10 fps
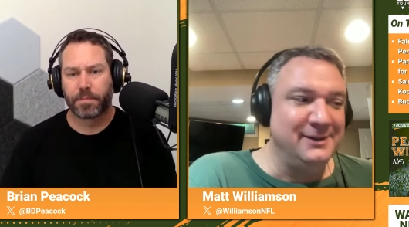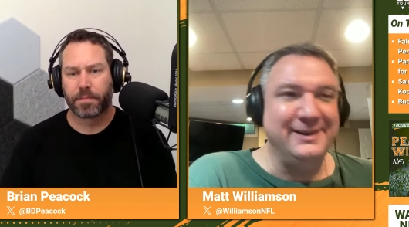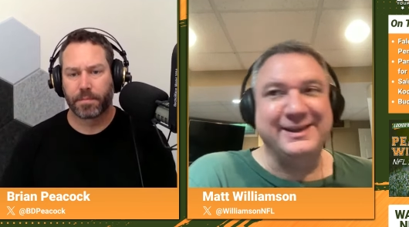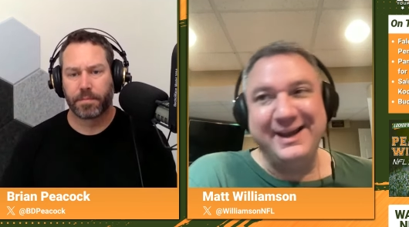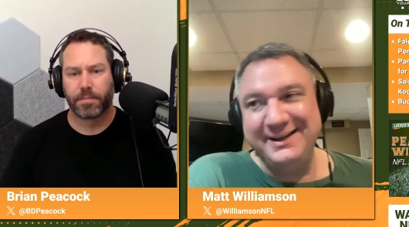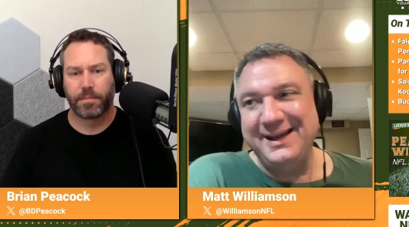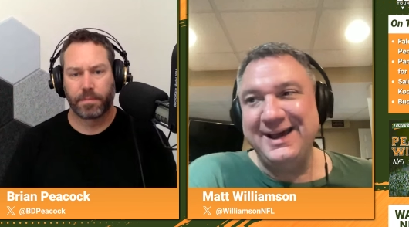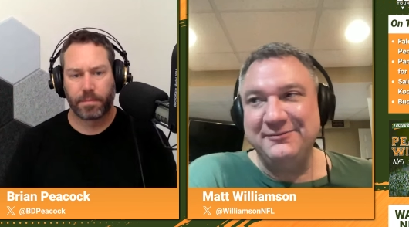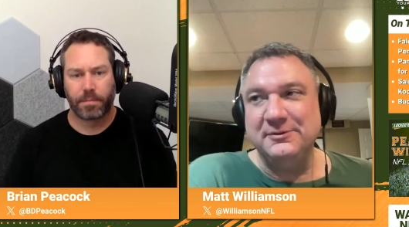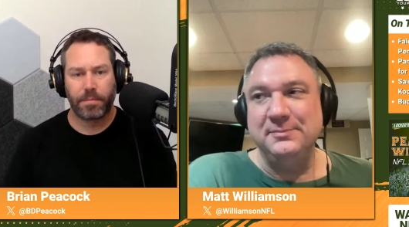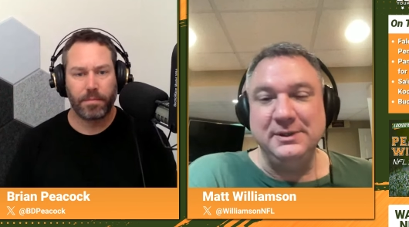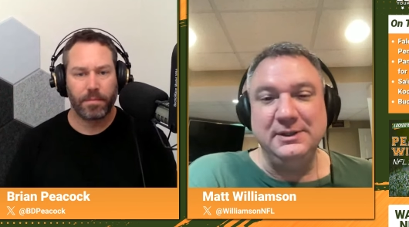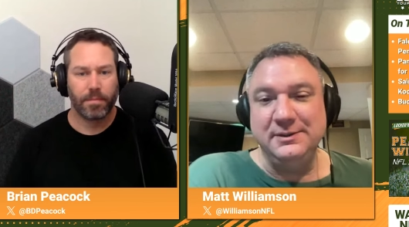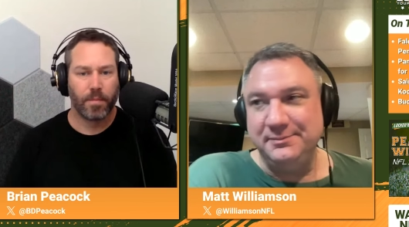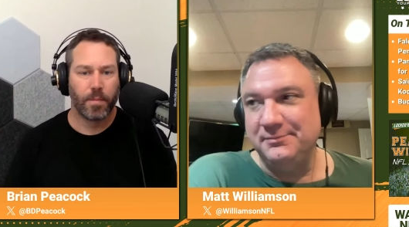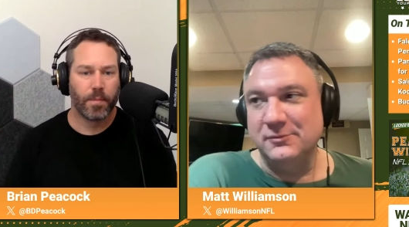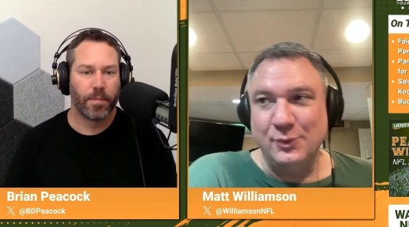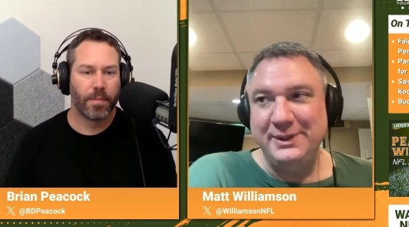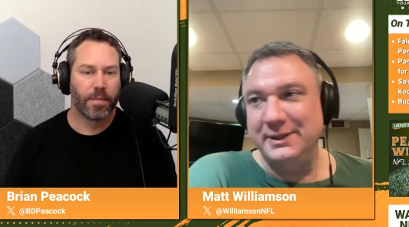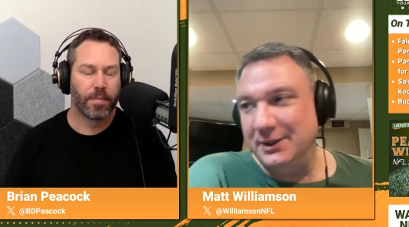Speaker 1: they kind of have to be
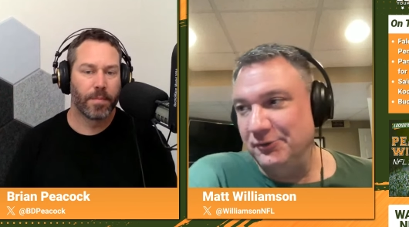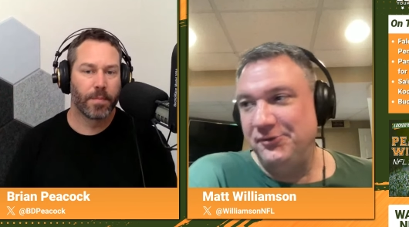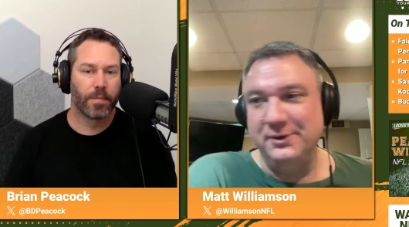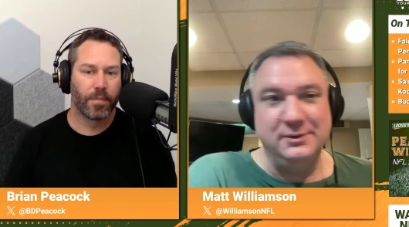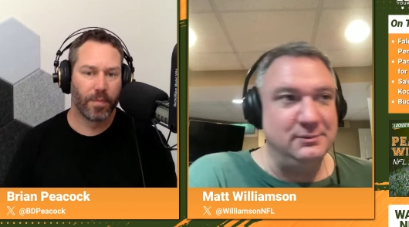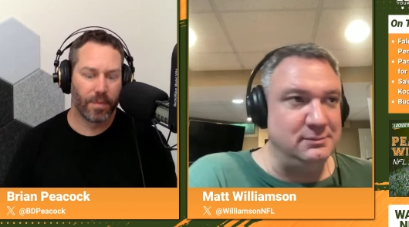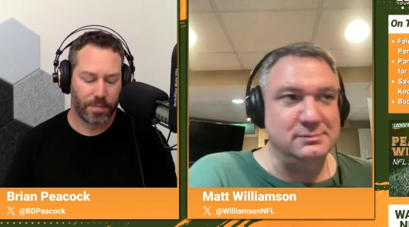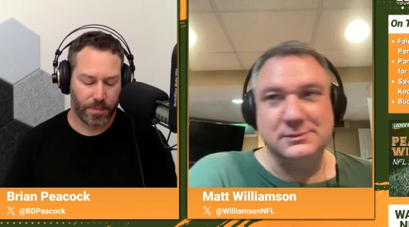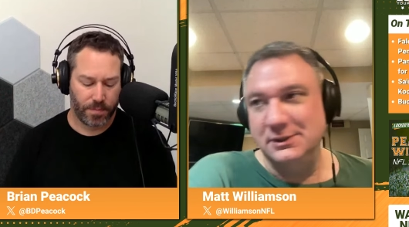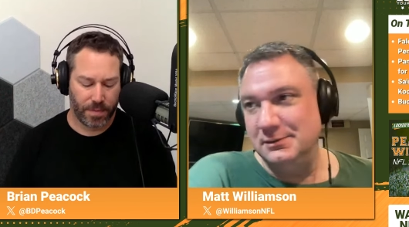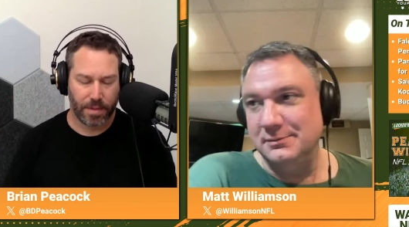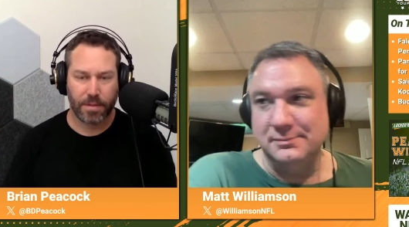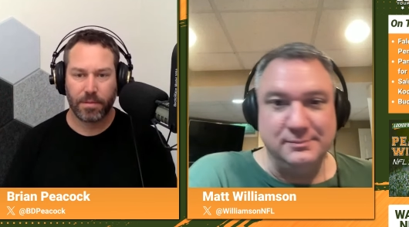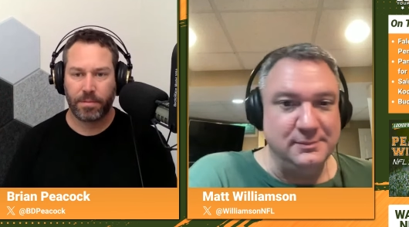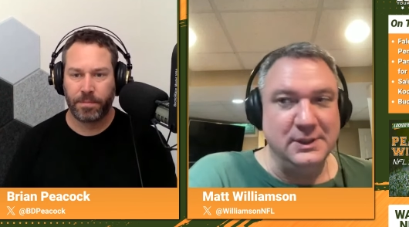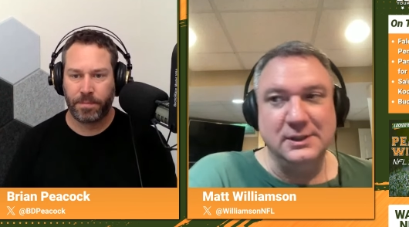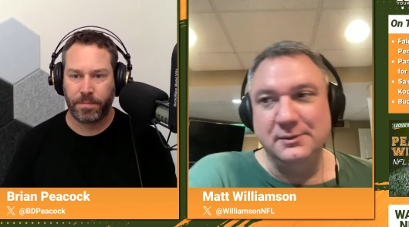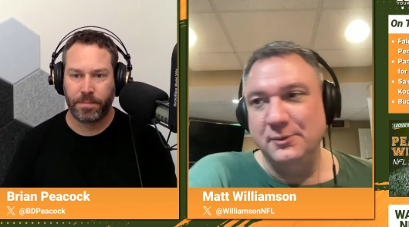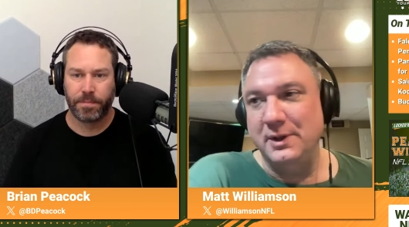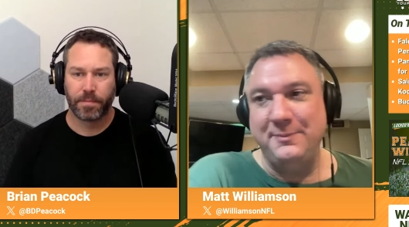Quenton Nelson. You know, uh,
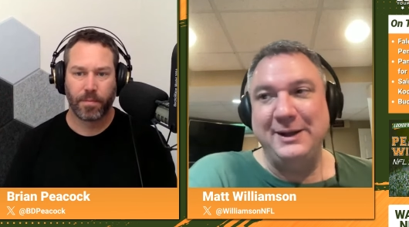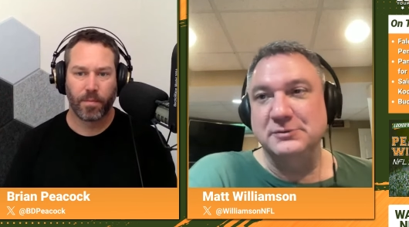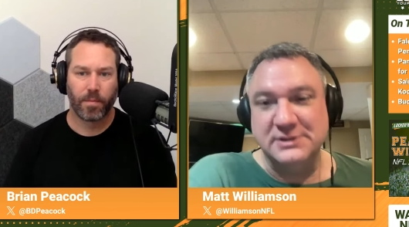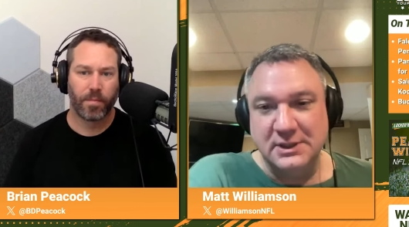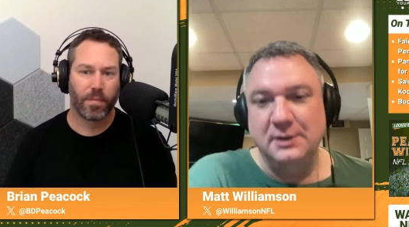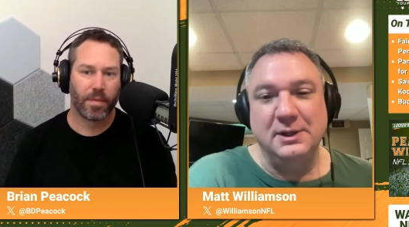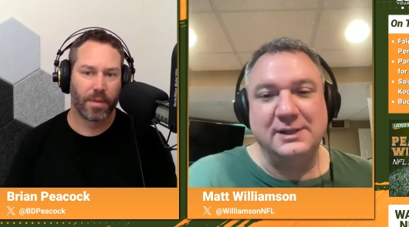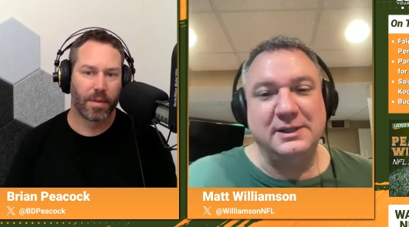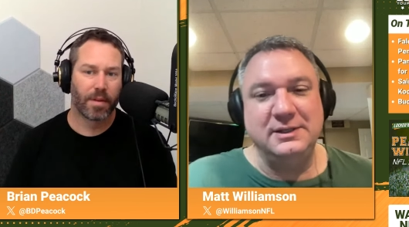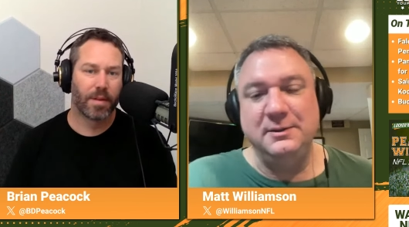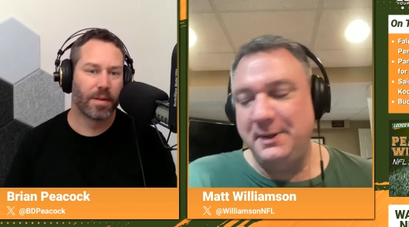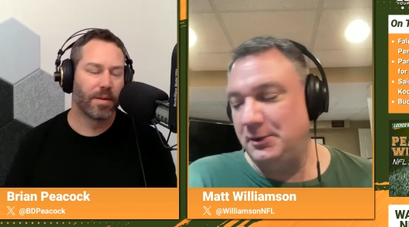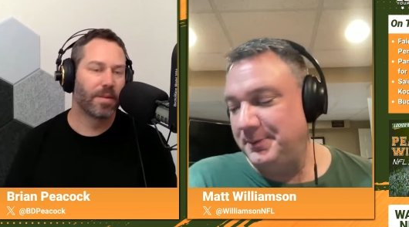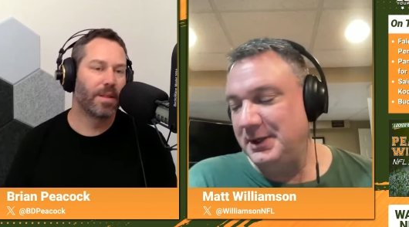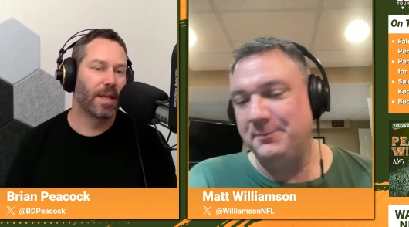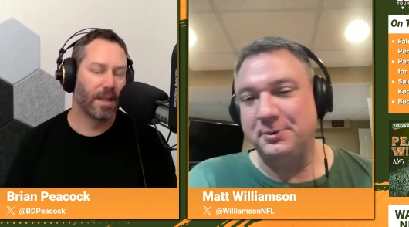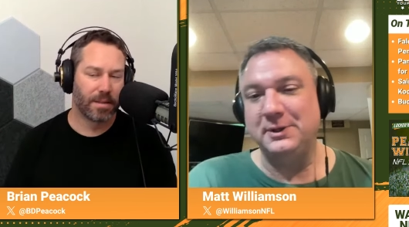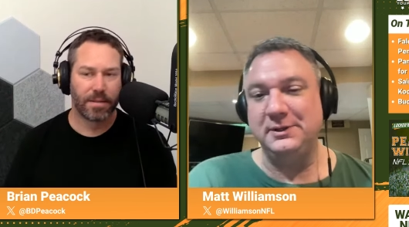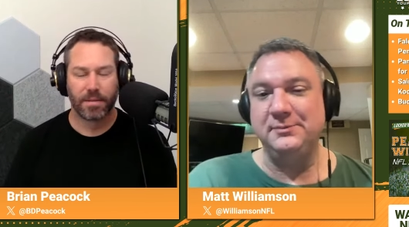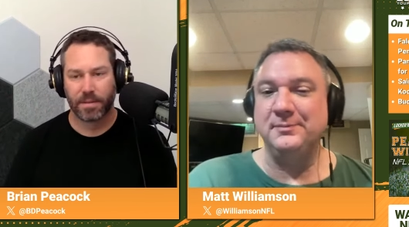one of the Pouncey. You know, like you better be a
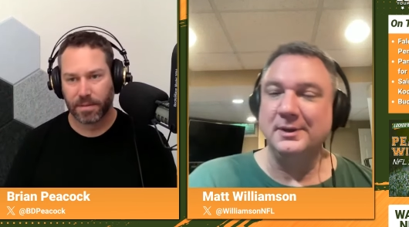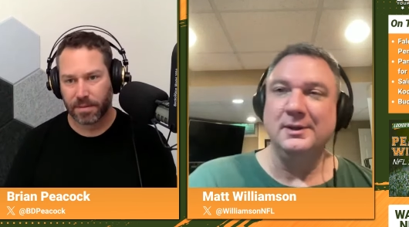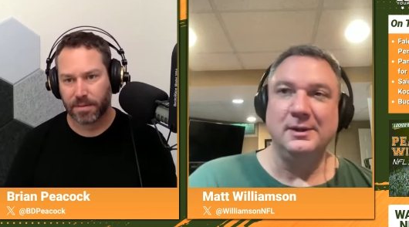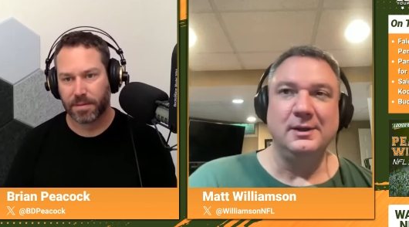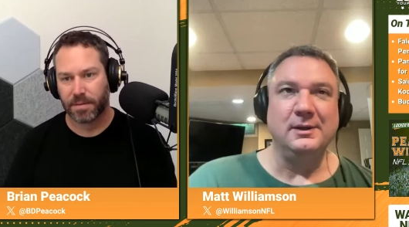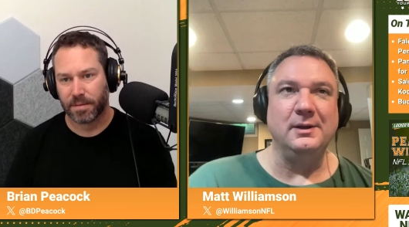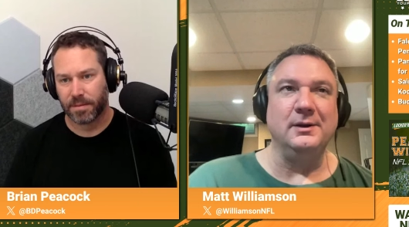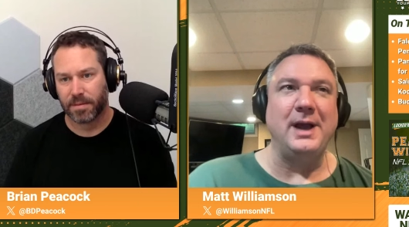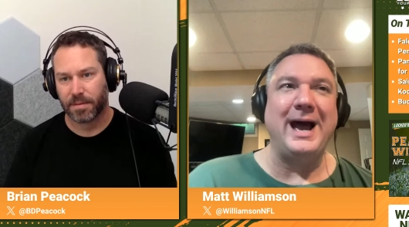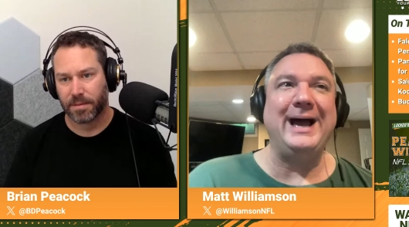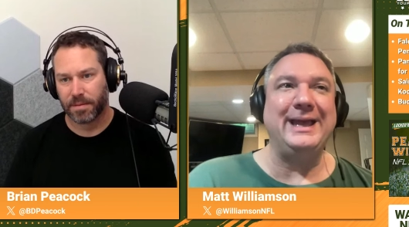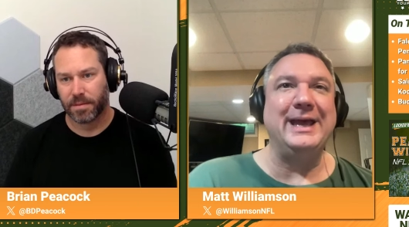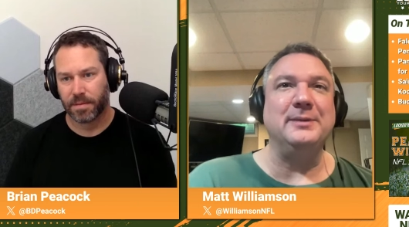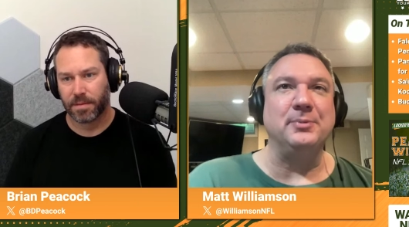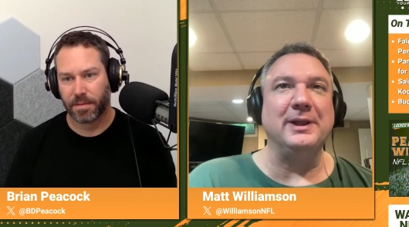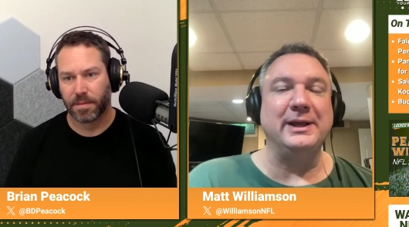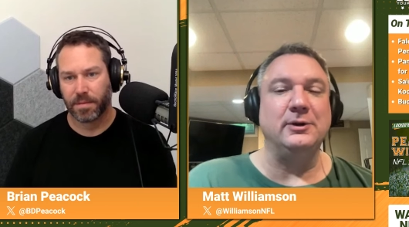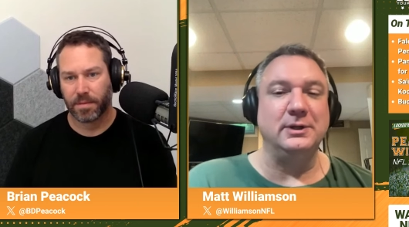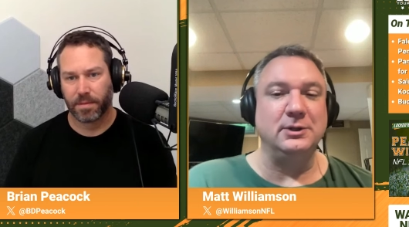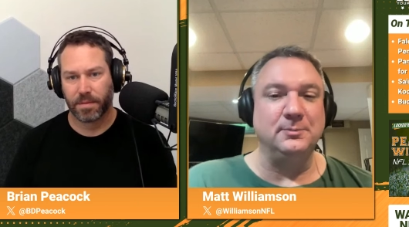pretty uh, high end
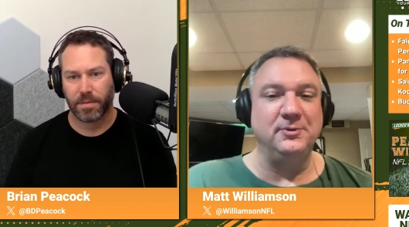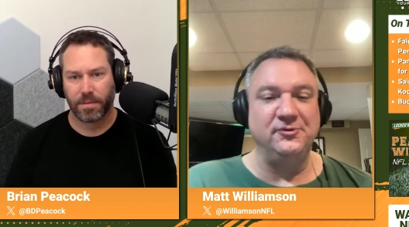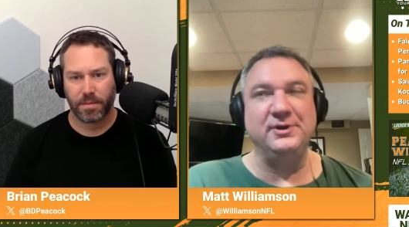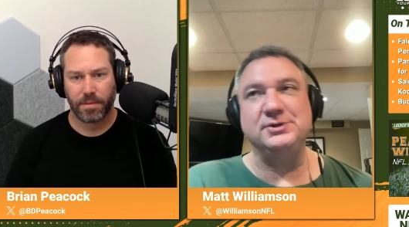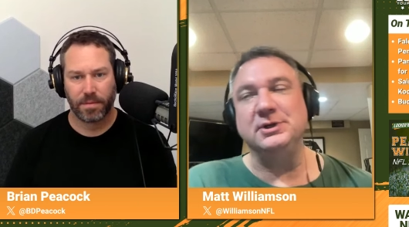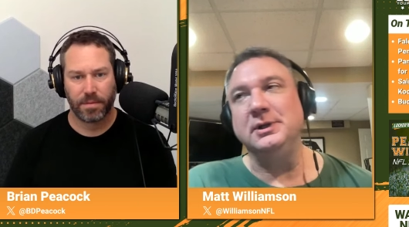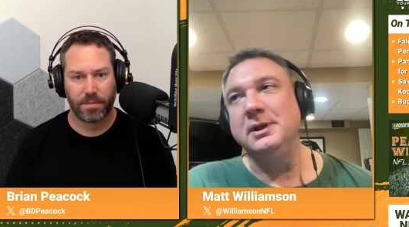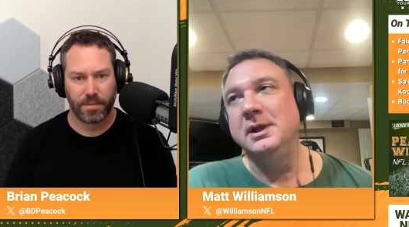player at your position.